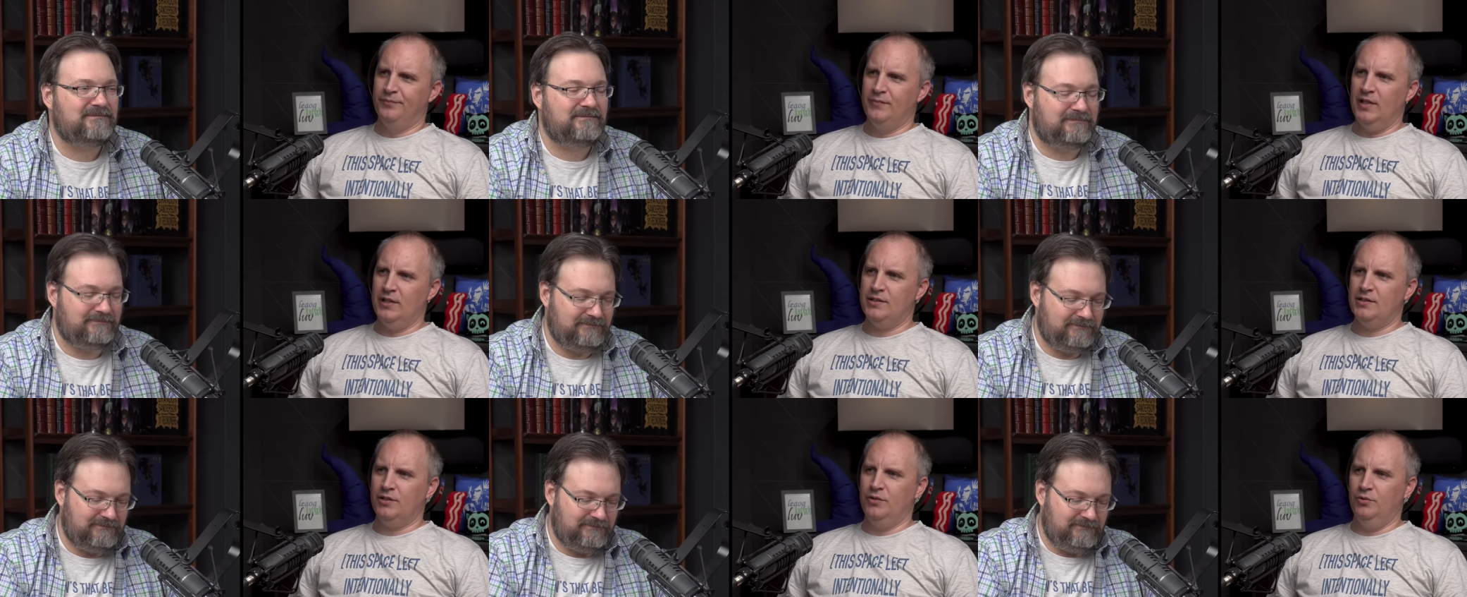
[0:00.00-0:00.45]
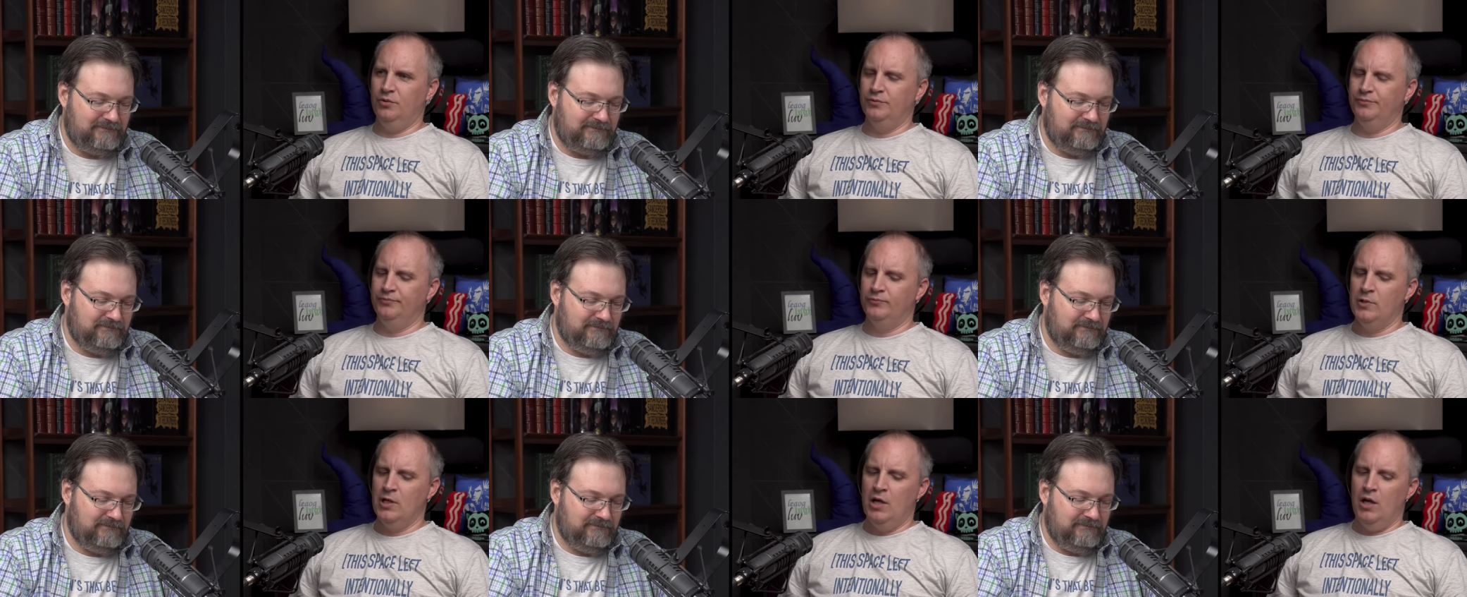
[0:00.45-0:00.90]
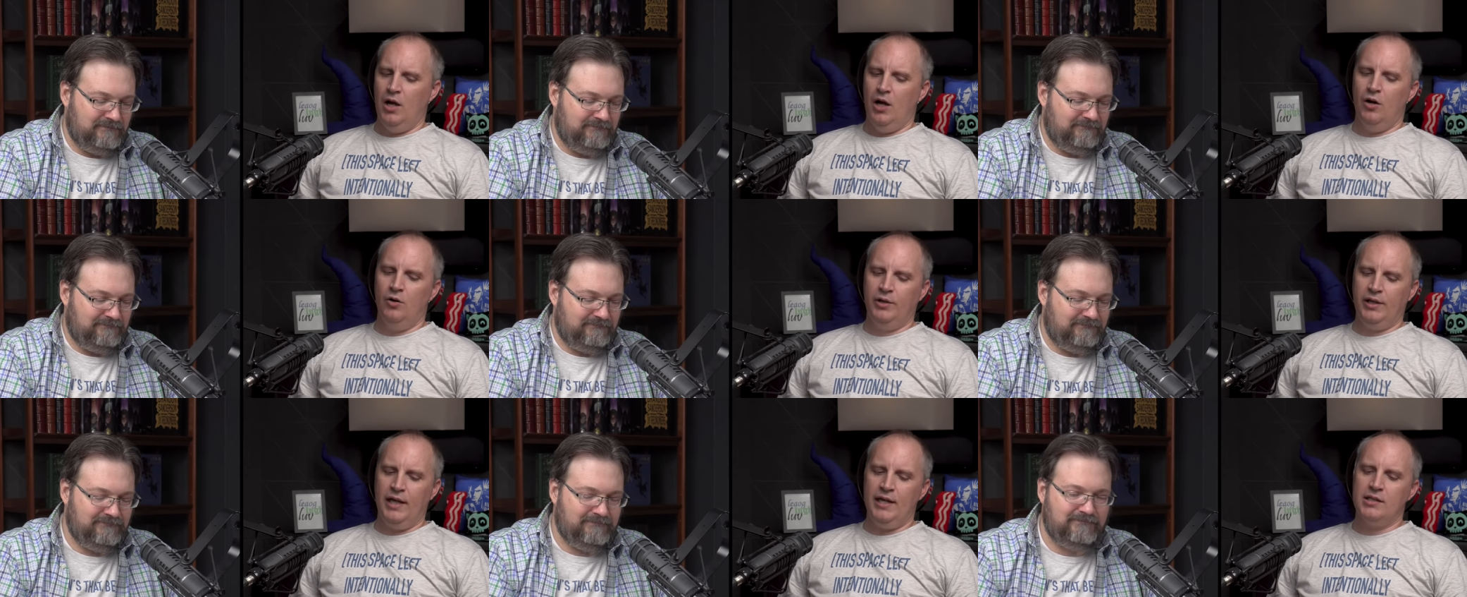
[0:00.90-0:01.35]
Speaker 1: That's cool. Mm-hmm.
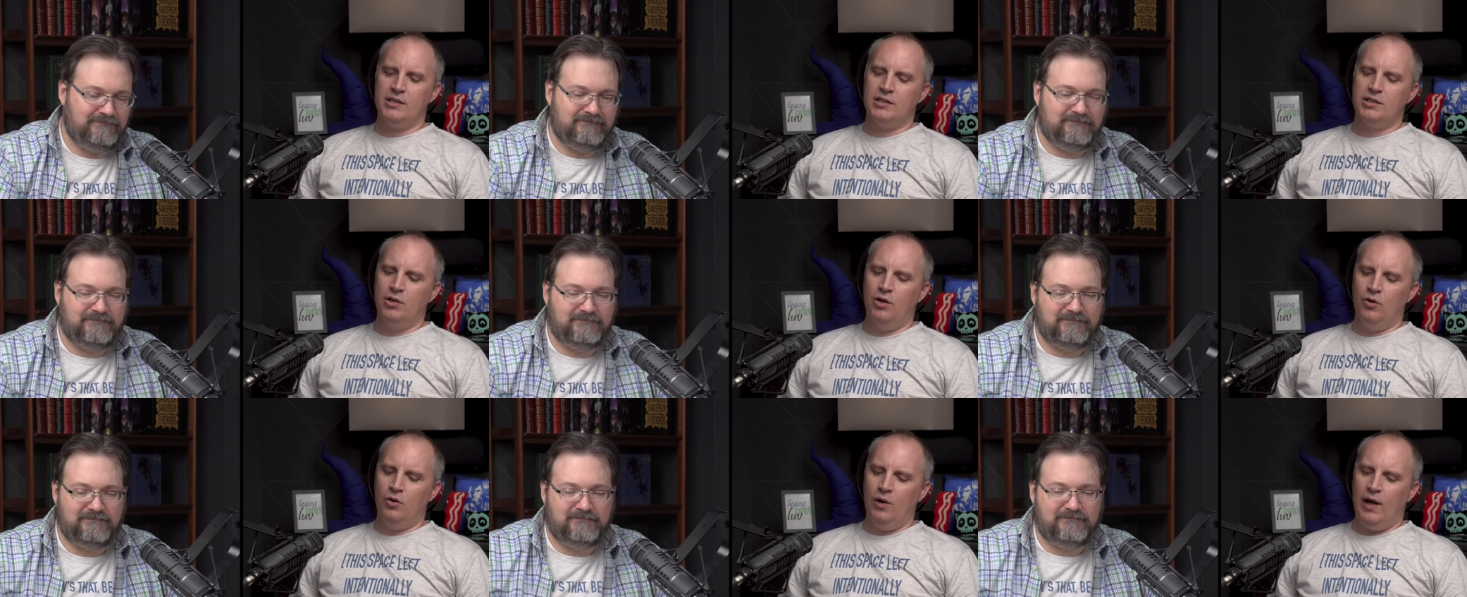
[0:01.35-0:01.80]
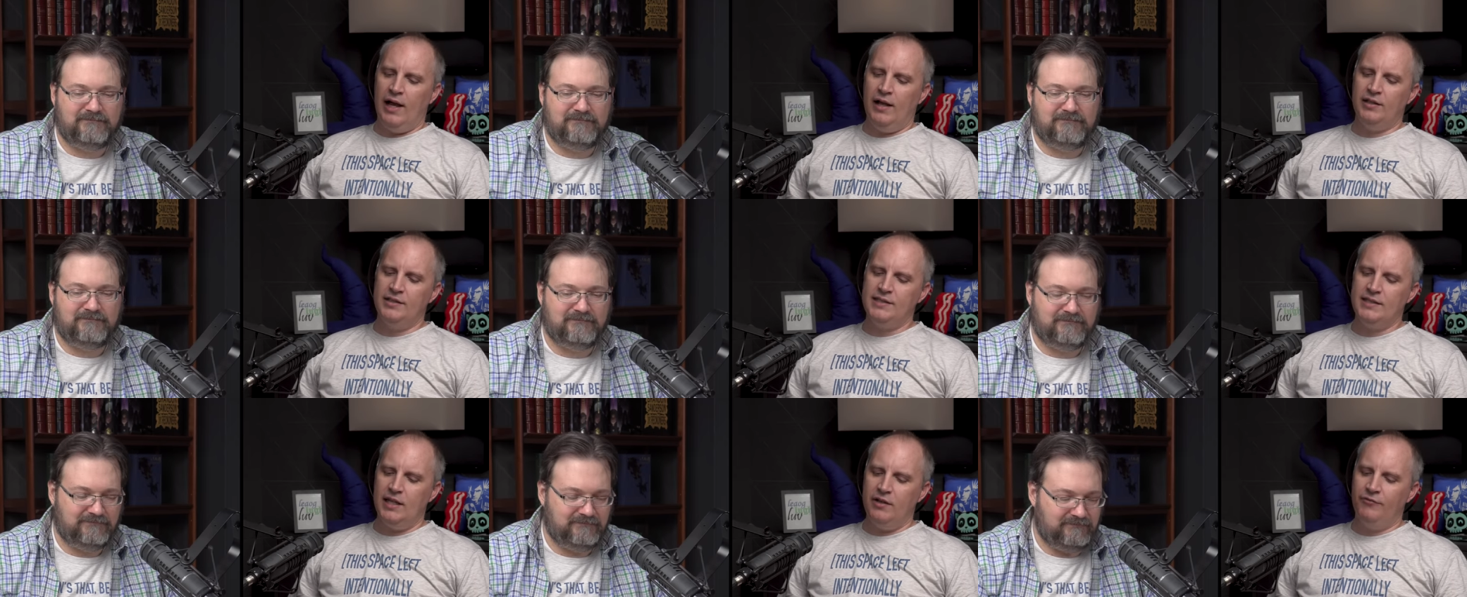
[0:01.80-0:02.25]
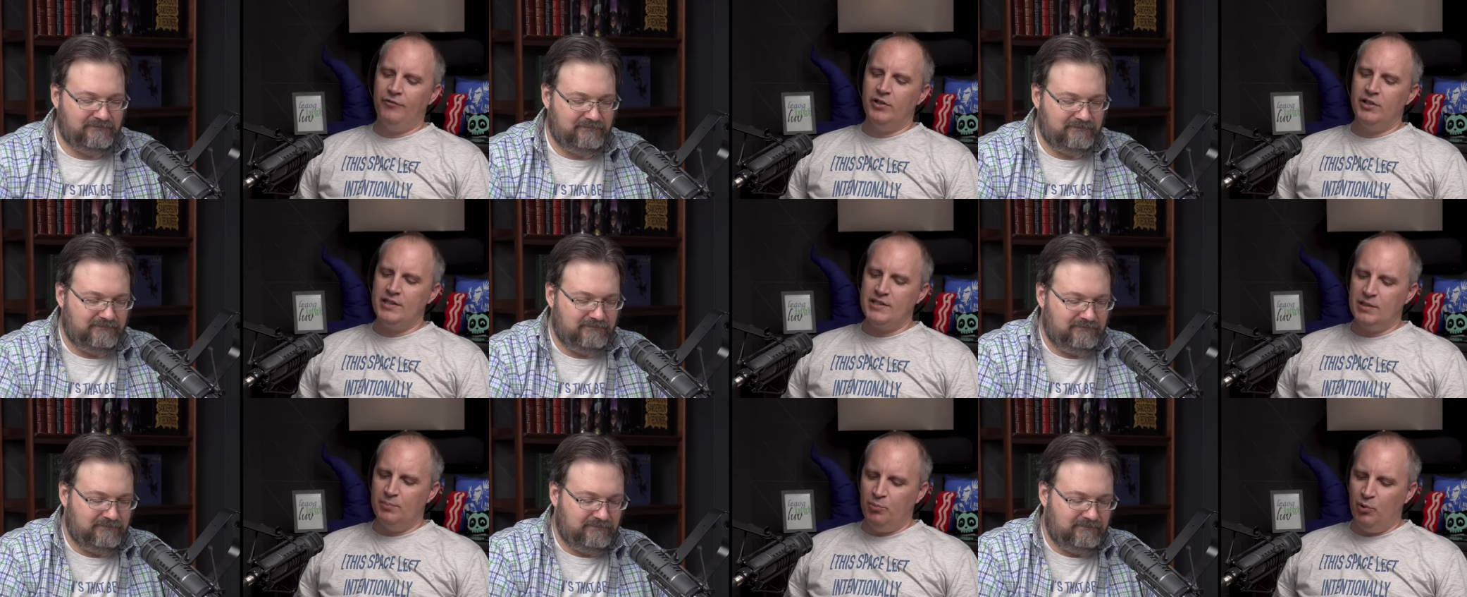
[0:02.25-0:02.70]
Okay, so I'll say for
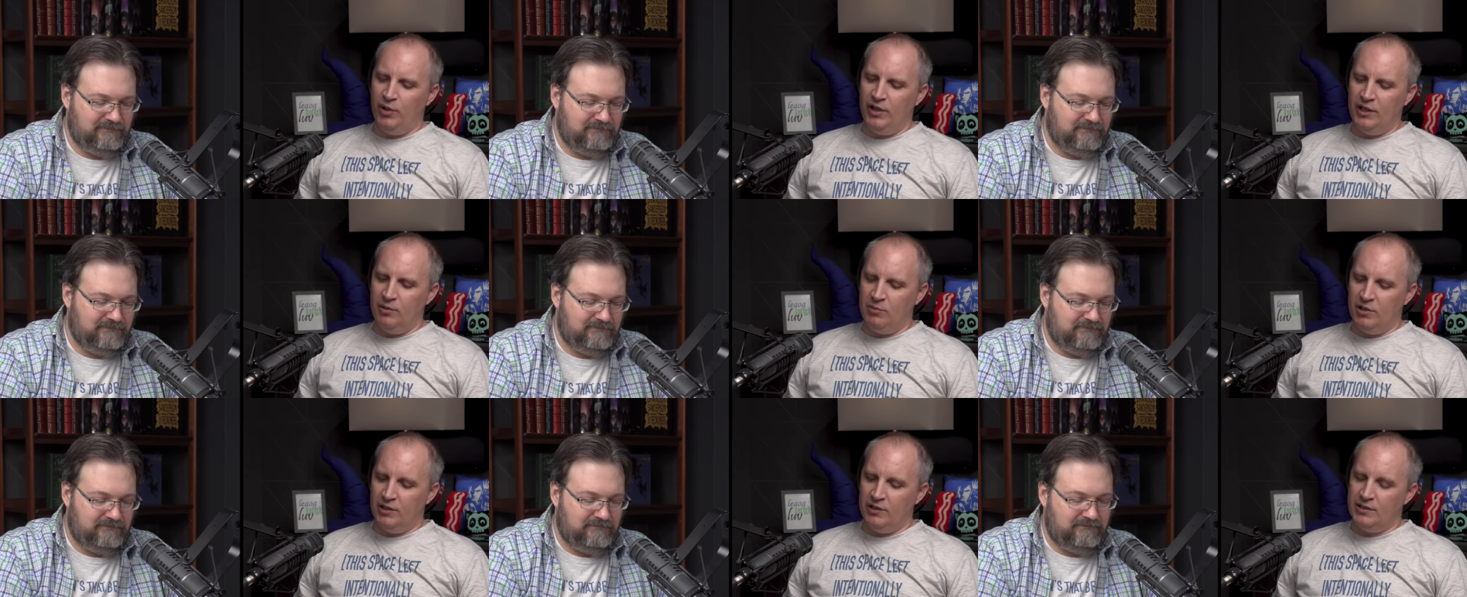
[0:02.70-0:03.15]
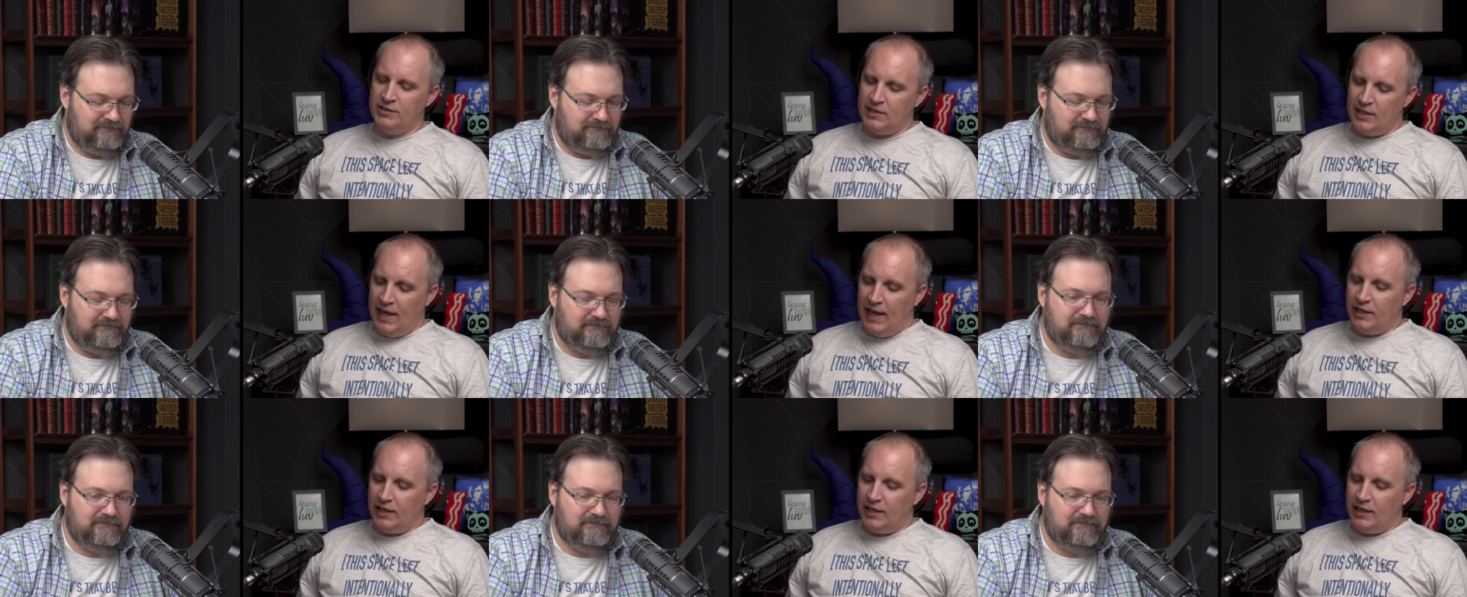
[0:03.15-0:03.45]
disappointing meals,